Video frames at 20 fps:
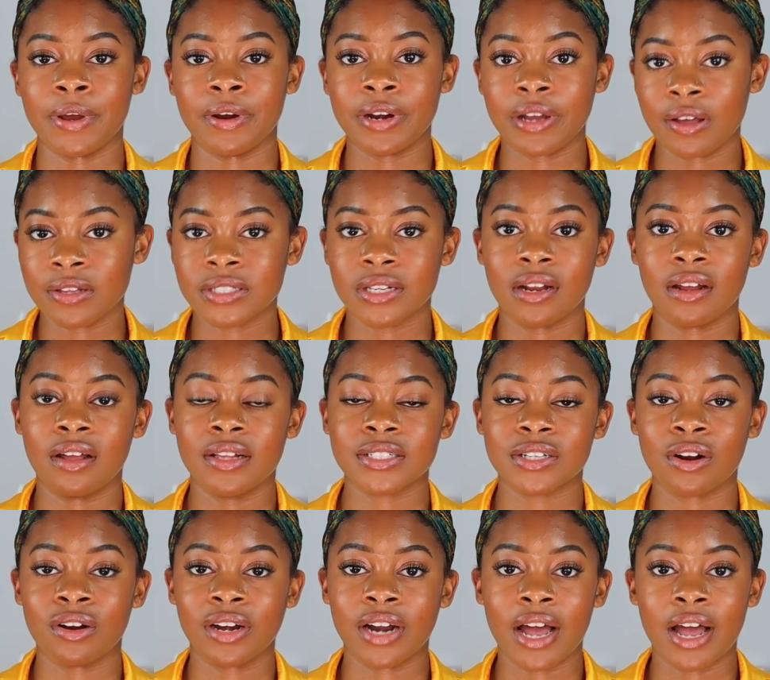your nail salons
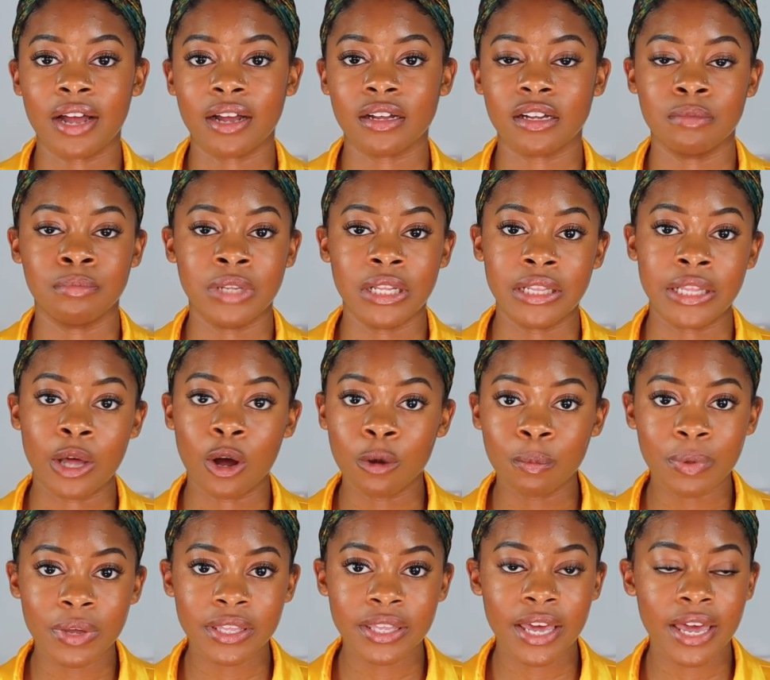are not completely
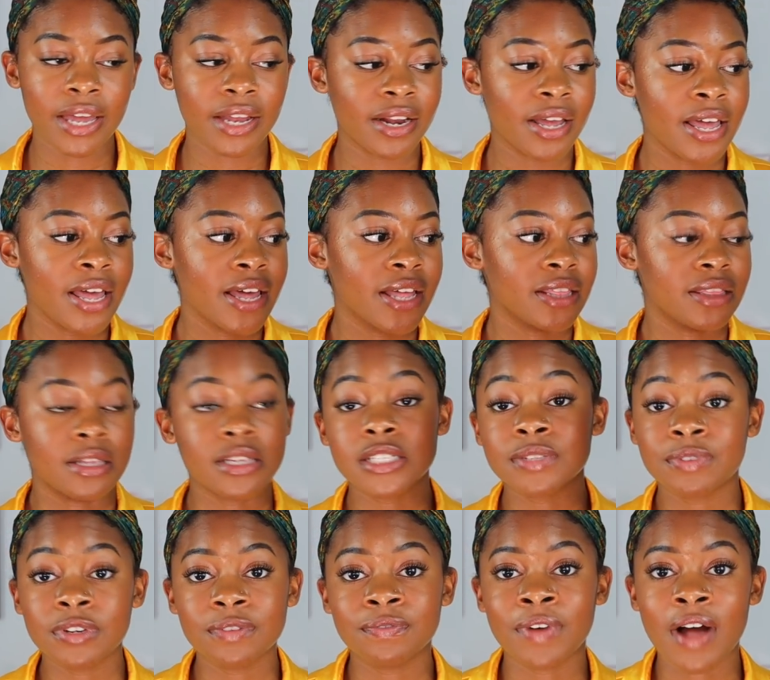open yet. This
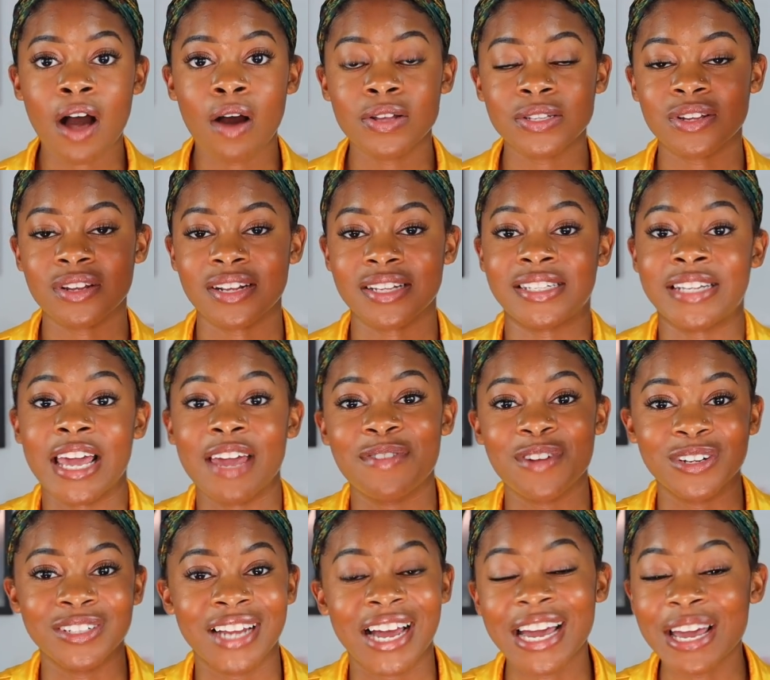foot file is gonna save
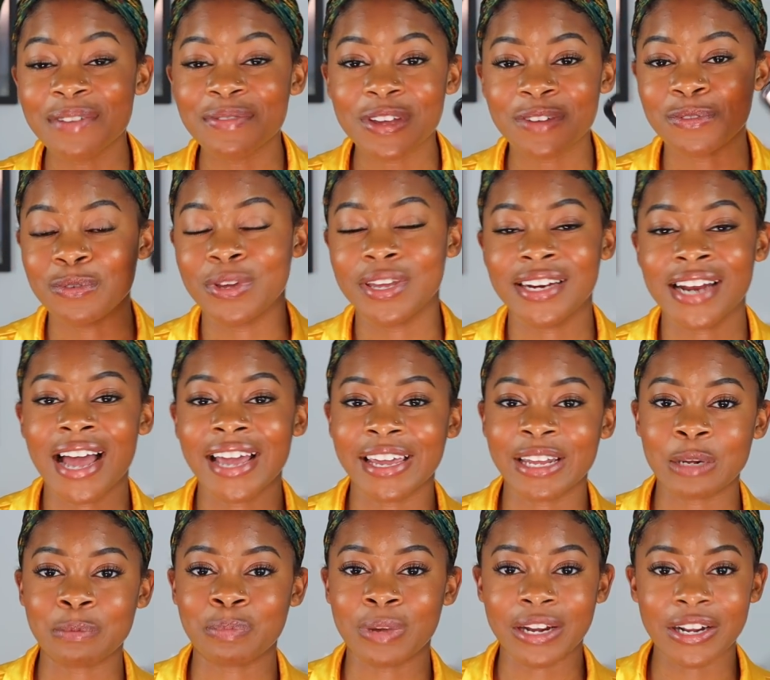your life if you cannot
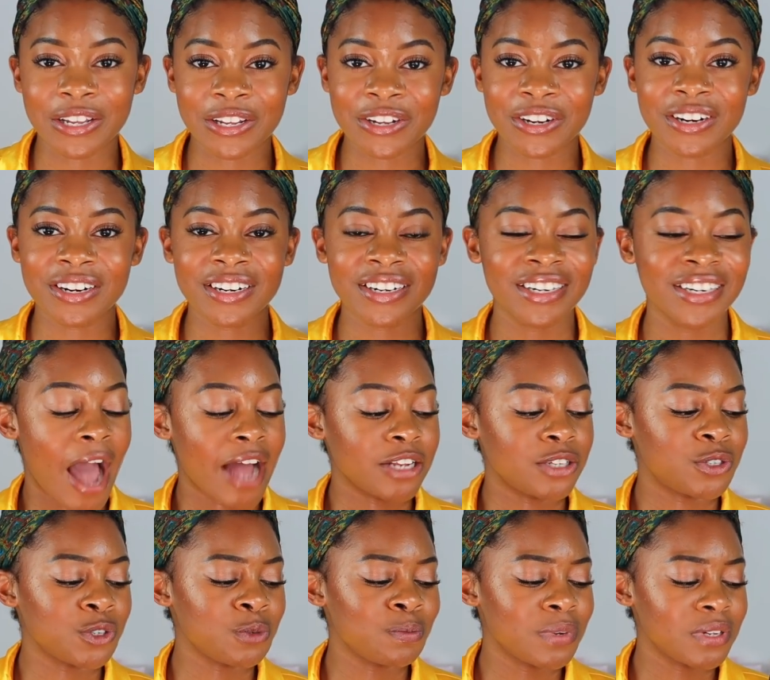get a pedicure. I
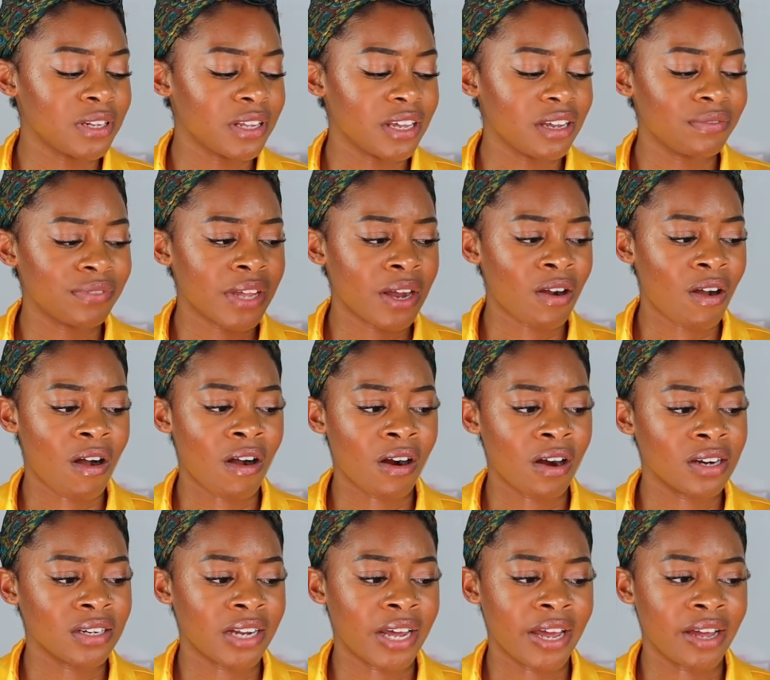do believe there
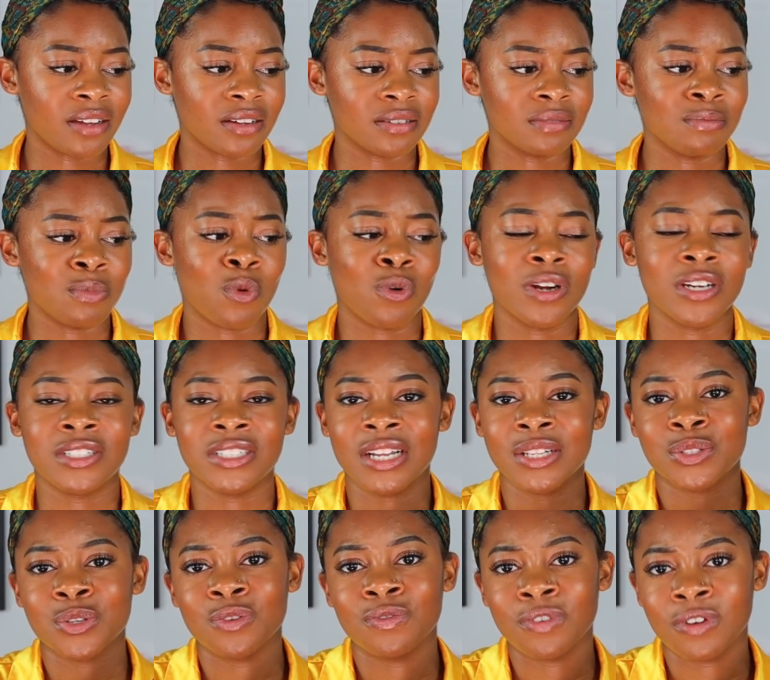are like more
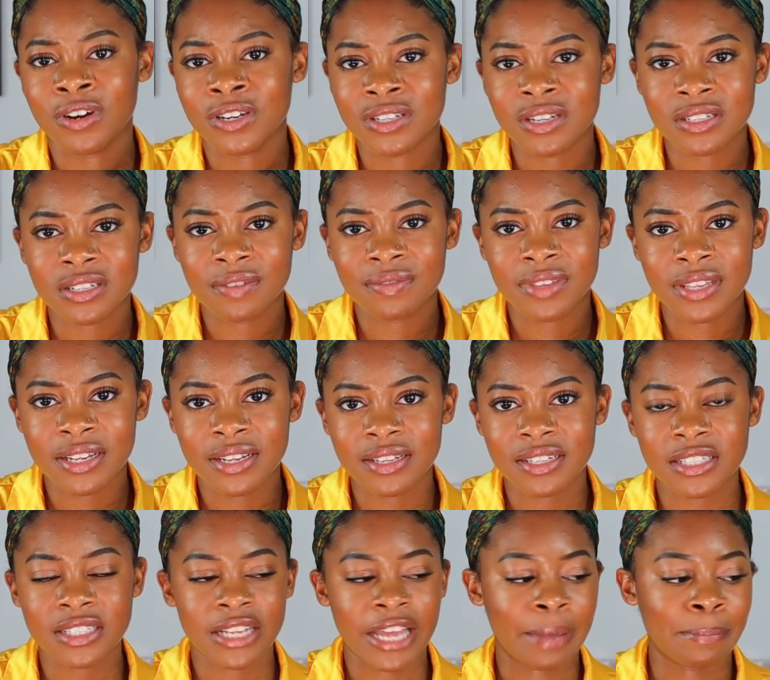gentle versions of
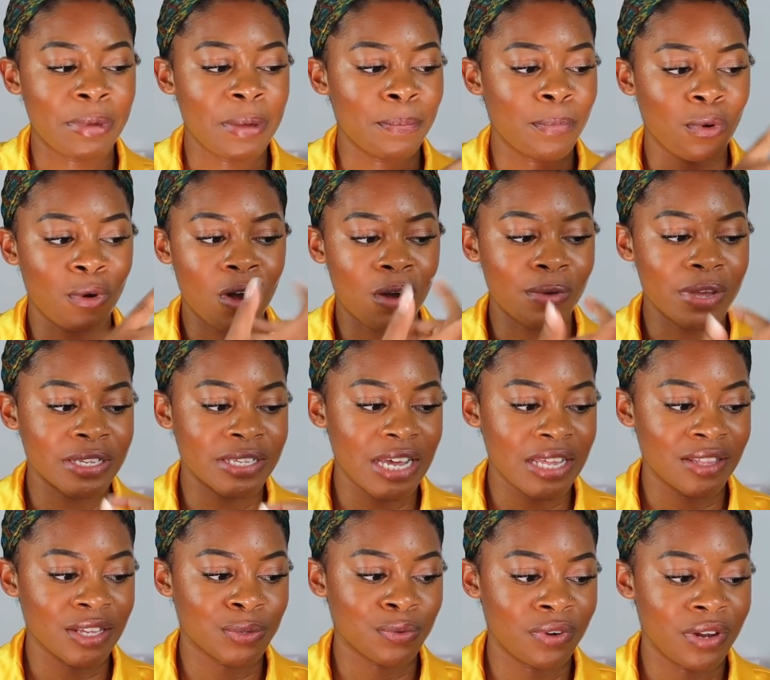this. Like, people always say
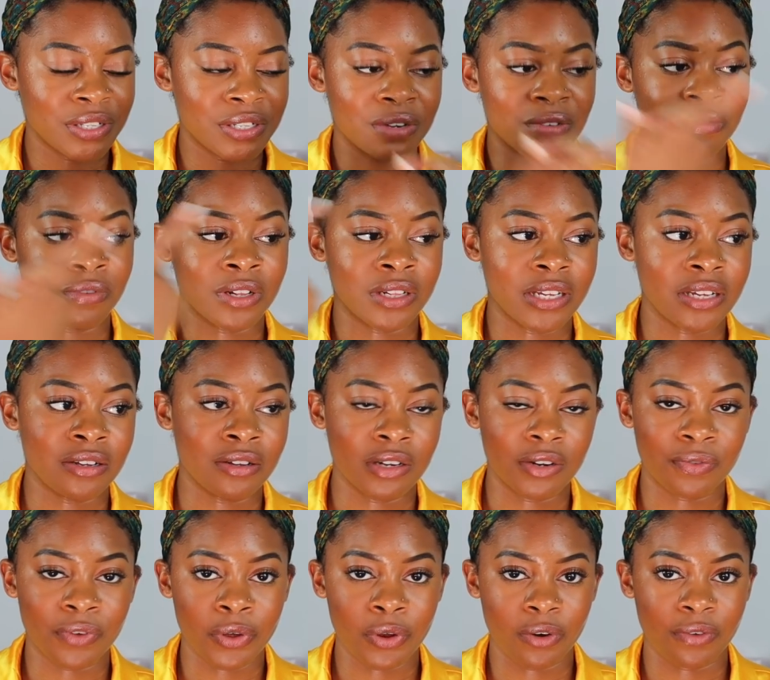this one isn't really good
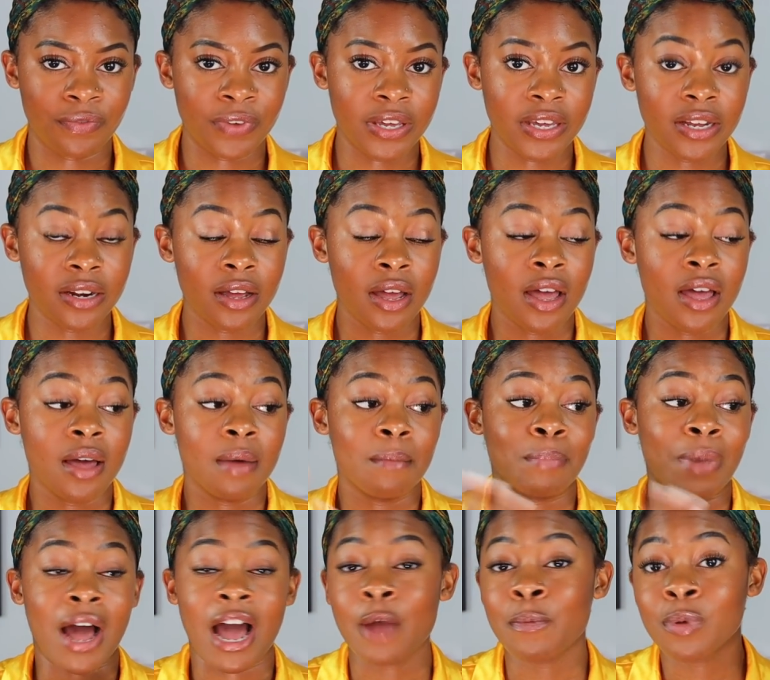for your feet,
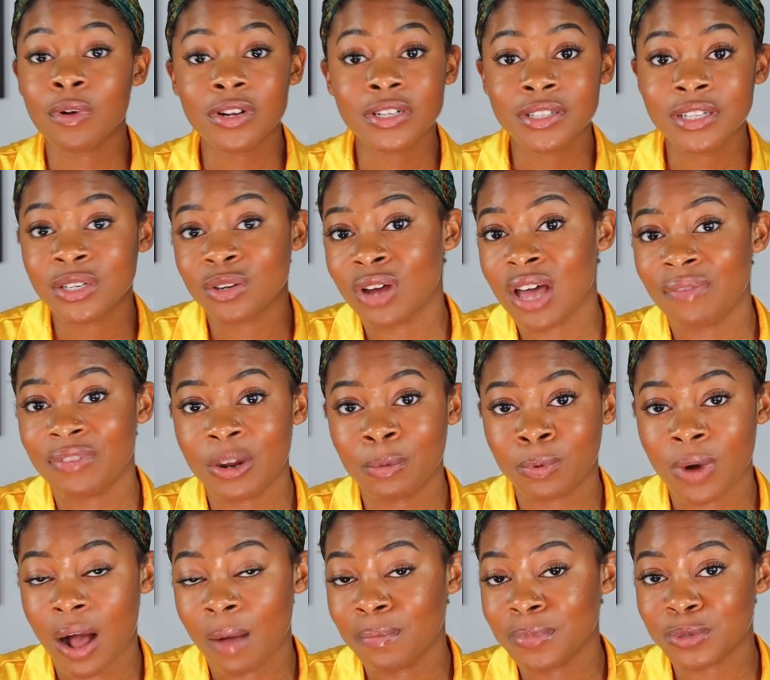but I personally don't have any
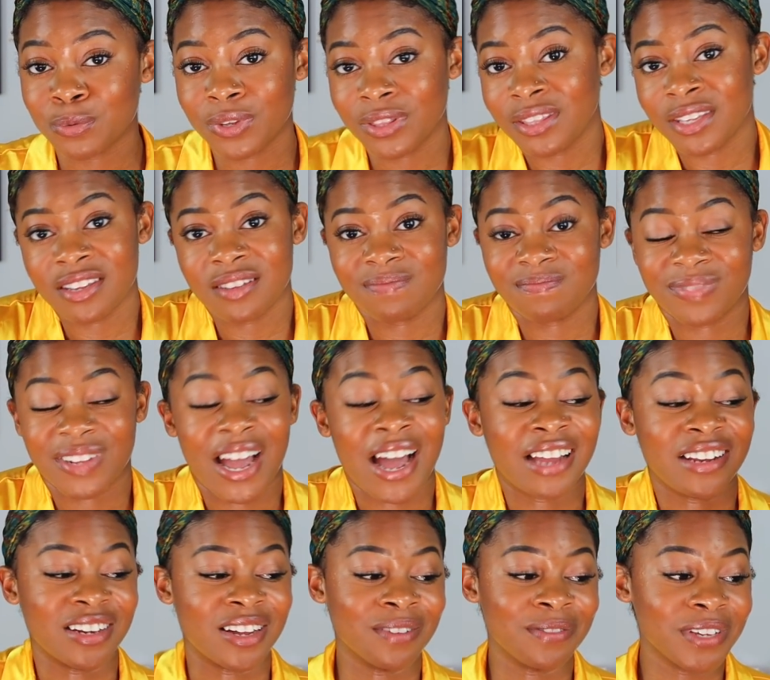problems with it. I
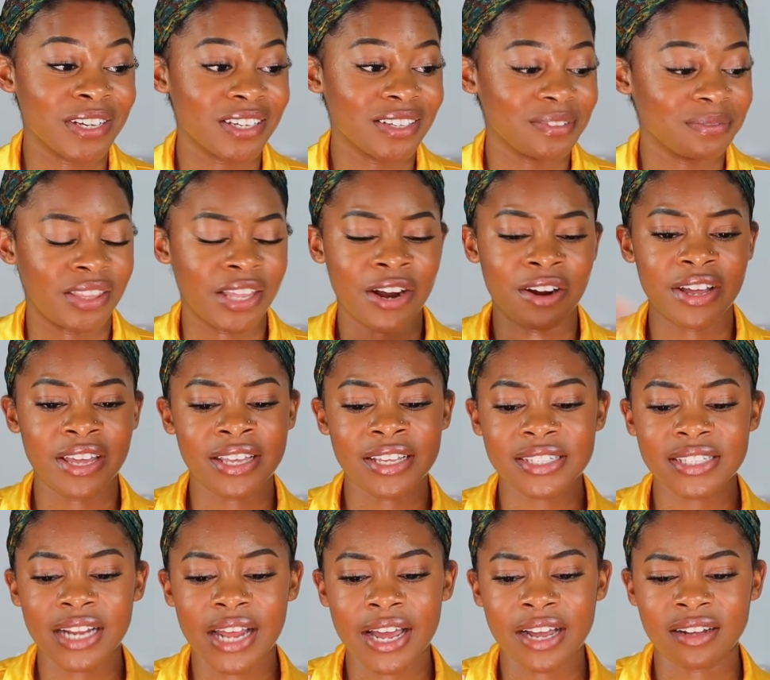love it. There
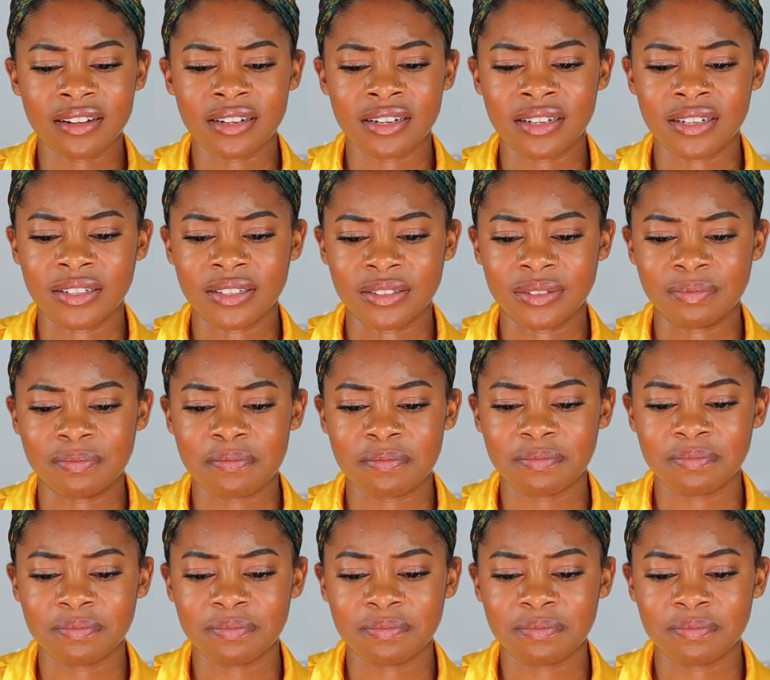is like a